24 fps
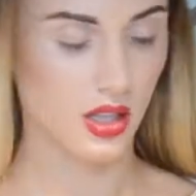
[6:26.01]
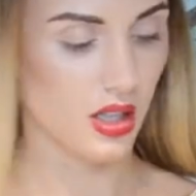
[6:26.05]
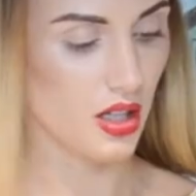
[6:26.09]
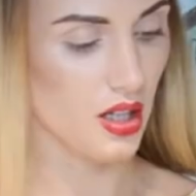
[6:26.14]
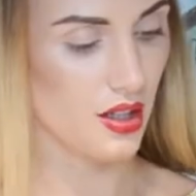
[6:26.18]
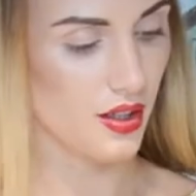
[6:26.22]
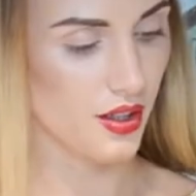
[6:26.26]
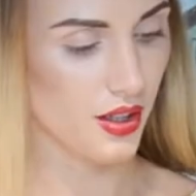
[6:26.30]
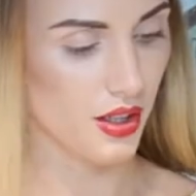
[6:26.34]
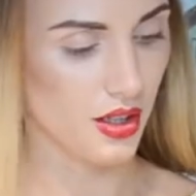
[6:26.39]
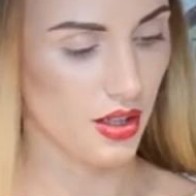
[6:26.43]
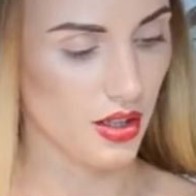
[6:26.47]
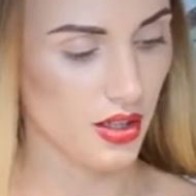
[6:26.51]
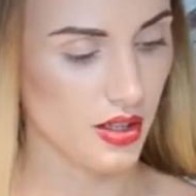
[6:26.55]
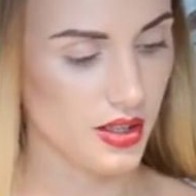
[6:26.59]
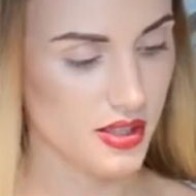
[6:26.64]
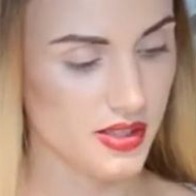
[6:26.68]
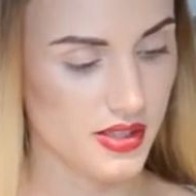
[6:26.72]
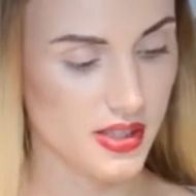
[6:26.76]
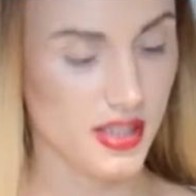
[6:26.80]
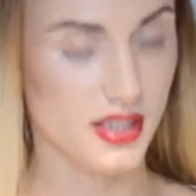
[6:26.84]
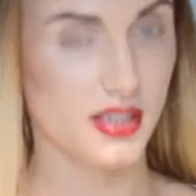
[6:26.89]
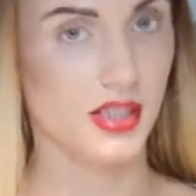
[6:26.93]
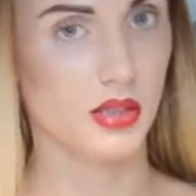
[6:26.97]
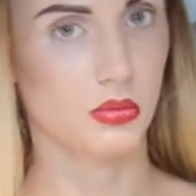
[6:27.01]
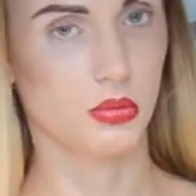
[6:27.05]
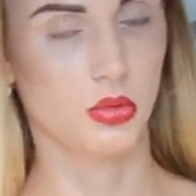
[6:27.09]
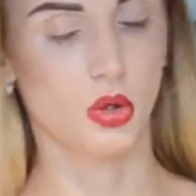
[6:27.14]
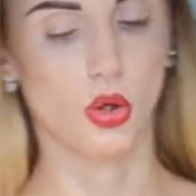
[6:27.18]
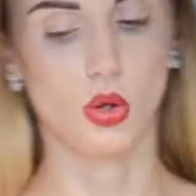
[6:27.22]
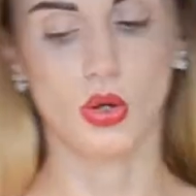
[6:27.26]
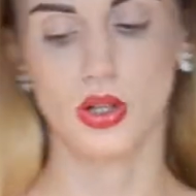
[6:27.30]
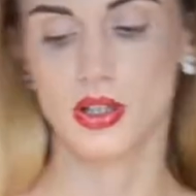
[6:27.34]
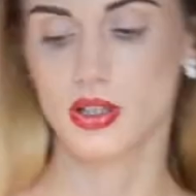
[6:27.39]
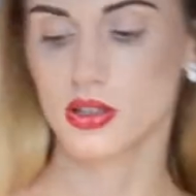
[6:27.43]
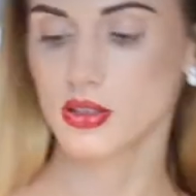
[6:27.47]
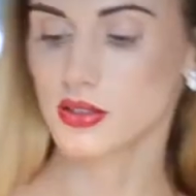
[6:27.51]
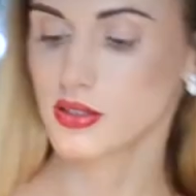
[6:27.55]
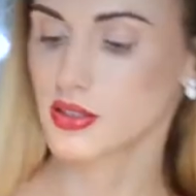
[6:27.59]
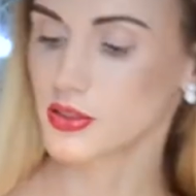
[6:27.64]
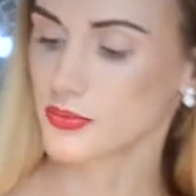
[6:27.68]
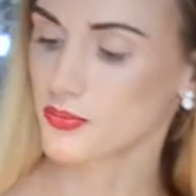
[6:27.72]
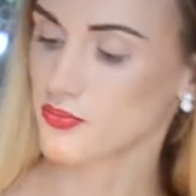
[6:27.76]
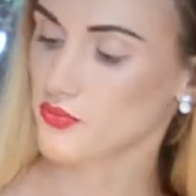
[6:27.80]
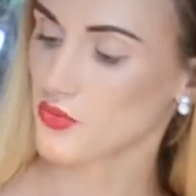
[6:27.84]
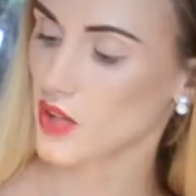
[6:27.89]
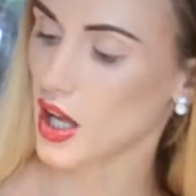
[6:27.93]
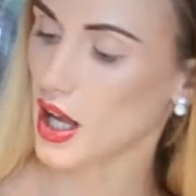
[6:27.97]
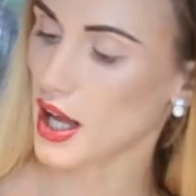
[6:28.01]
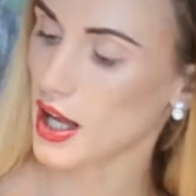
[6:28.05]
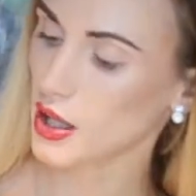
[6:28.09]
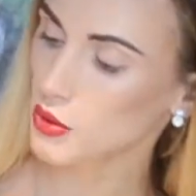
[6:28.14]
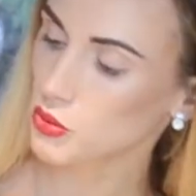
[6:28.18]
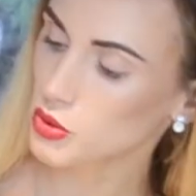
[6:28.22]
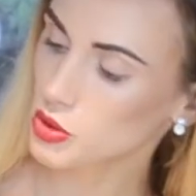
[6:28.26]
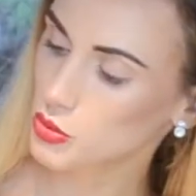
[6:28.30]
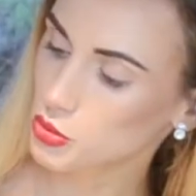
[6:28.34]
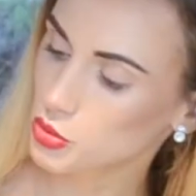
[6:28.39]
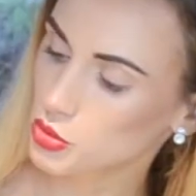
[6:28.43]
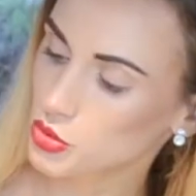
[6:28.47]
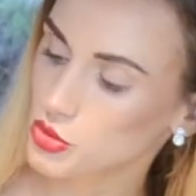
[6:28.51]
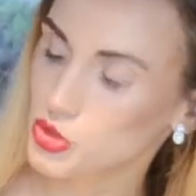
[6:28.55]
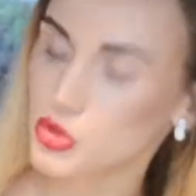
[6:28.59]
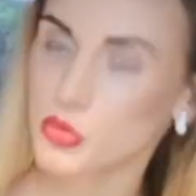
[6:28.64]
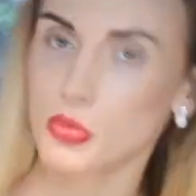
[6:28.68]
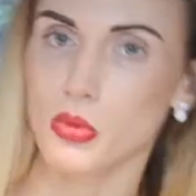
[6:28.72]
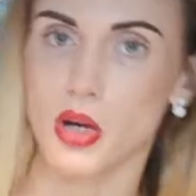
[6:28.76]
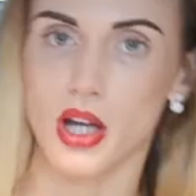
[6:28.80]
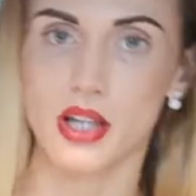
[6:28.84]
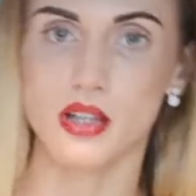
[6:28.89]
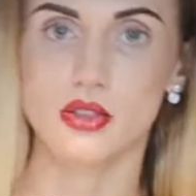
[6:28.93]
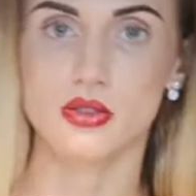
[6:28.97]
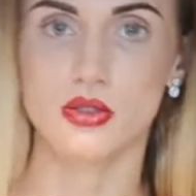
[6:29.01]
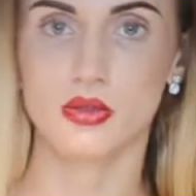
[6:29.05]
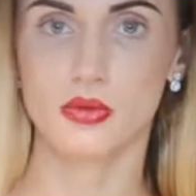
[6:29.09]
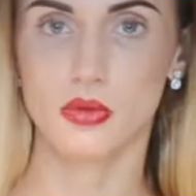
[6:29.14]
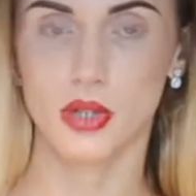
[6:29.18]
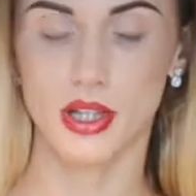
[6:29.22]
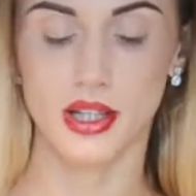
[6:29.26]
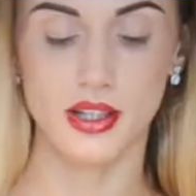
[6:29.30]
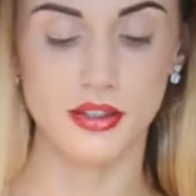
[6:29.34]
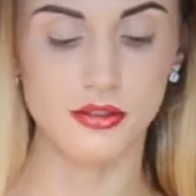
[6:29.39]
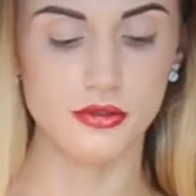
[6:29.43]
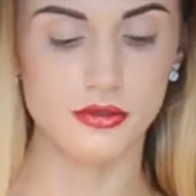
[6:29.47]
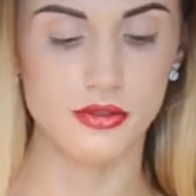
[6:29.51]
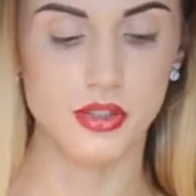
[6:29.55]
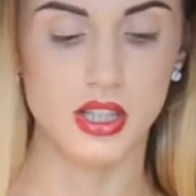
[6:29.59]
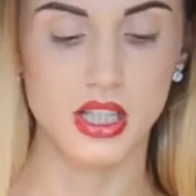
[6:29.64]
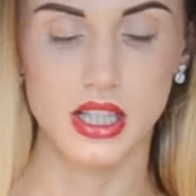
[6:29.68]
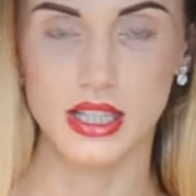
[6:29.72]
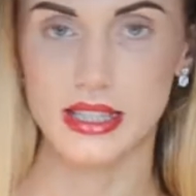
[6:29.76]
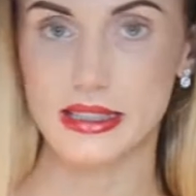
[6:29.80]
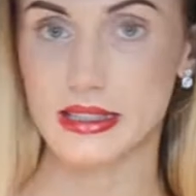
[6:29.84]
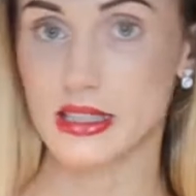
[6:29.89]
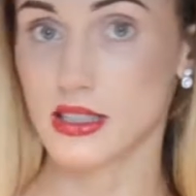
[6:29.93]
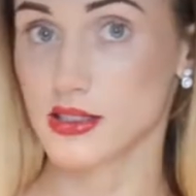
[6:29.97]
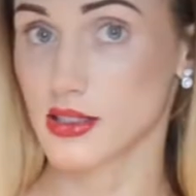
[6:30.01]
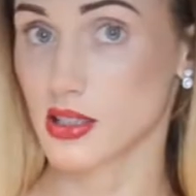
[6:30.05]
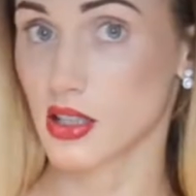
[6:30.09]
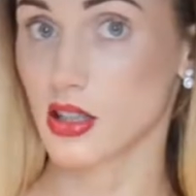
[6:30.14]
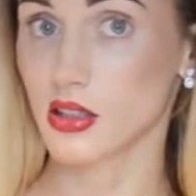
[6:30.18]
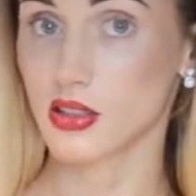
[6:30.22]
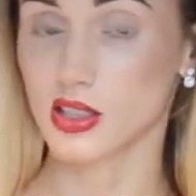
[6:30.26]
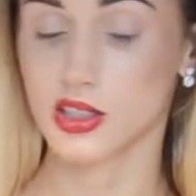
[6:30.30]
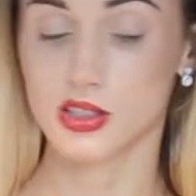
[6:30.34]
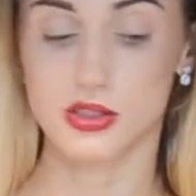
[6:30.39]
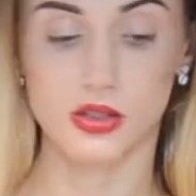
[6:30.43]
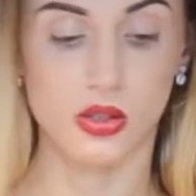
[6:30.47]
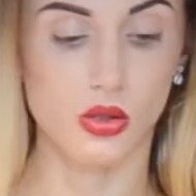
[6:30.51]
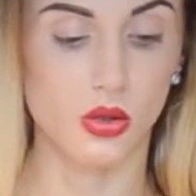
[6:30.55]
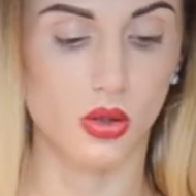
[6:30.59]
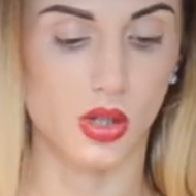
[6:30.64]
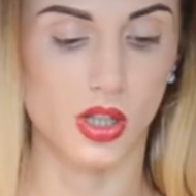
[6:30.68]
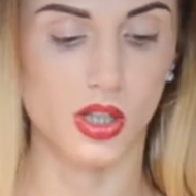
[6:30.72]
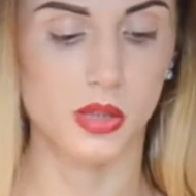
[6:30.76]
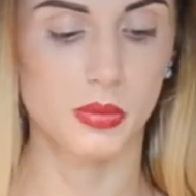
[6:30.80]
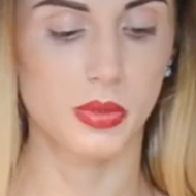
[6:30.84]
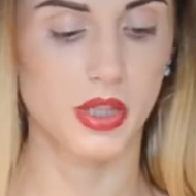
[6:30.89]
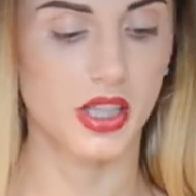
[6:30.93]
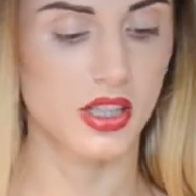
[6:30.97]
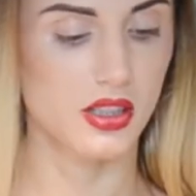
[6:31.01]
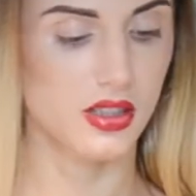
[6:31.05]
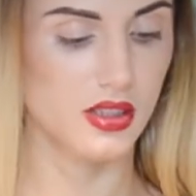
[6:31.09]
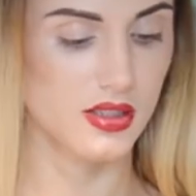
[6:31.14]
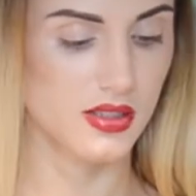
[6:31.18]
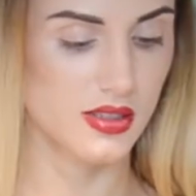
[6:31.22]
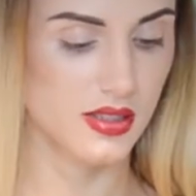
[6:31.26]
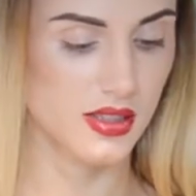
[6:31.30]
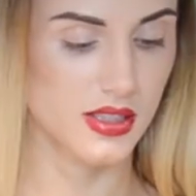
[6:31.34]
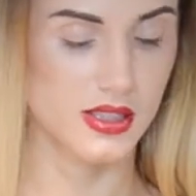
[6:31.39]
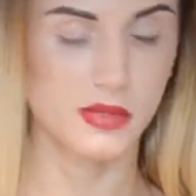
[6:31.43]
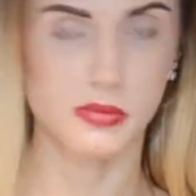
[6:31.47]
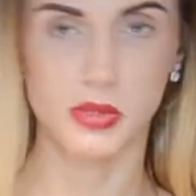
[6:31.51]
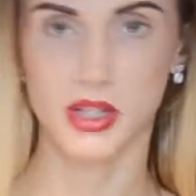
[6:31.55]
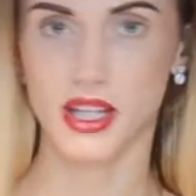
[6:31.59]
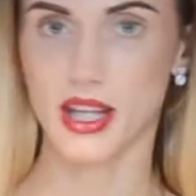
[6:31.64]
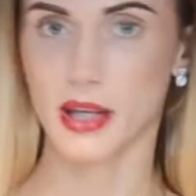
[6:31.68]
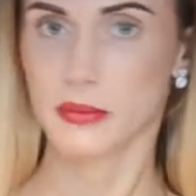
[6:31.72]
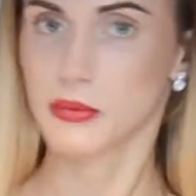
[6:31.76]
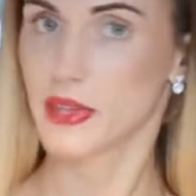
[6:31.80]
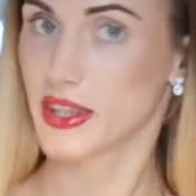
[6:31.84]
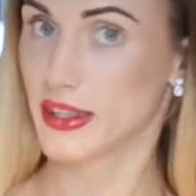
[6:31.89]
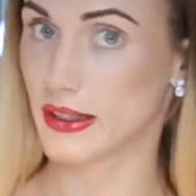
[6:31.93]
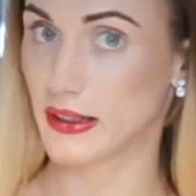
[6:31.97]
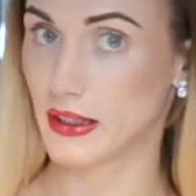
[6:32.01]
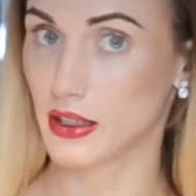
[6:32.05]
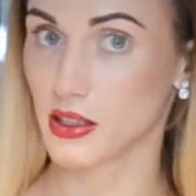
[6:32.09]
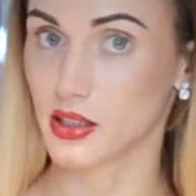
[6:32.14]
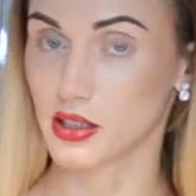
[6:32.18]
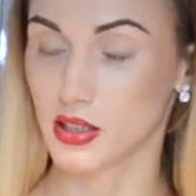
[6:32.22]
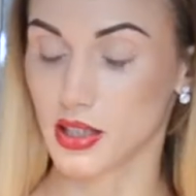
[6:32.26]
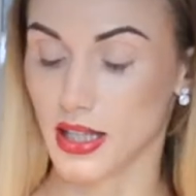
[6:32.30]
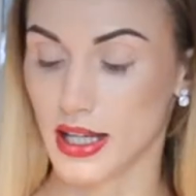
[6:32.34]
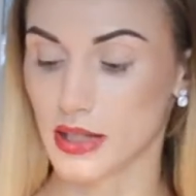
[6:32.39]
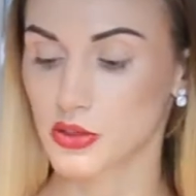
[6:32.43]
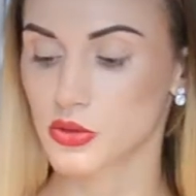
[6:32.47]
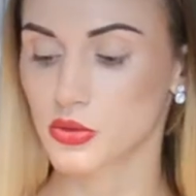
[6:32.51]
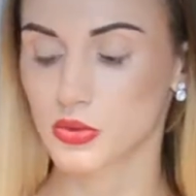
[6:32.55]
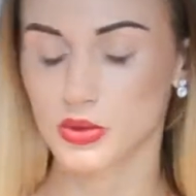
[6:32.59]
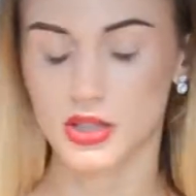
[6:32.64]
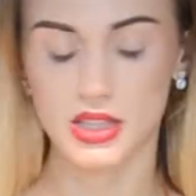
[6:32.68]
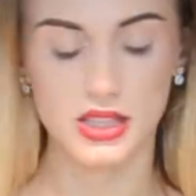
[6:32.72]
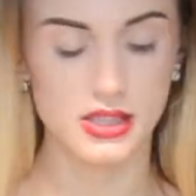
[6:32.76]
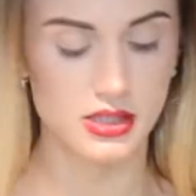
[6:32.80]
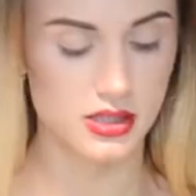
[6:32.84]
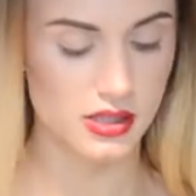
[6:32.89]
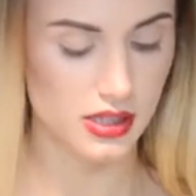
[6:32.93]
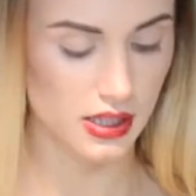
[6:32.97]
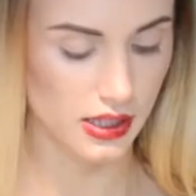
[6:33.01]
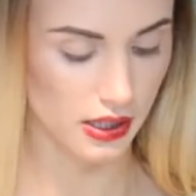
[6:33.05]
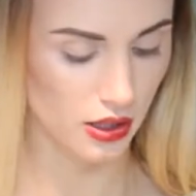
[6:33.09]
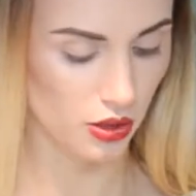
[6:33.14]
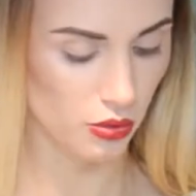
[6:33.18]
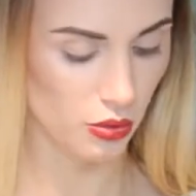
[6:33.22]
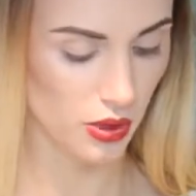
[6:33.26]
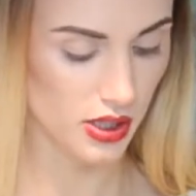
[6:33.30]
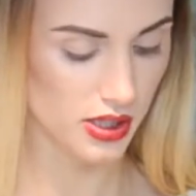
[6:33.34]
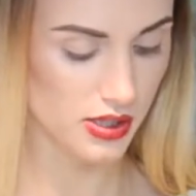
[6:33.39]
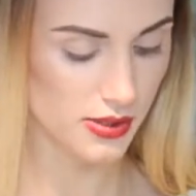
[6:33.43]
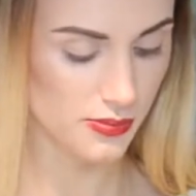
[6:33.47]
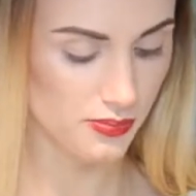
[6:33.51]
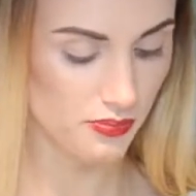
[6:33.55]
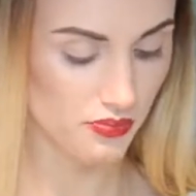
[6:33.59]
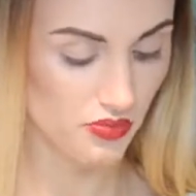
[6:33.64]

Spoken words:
agar agar is getting boiled, I will put to microwave this coconut oil because it became thick and we need it liquid.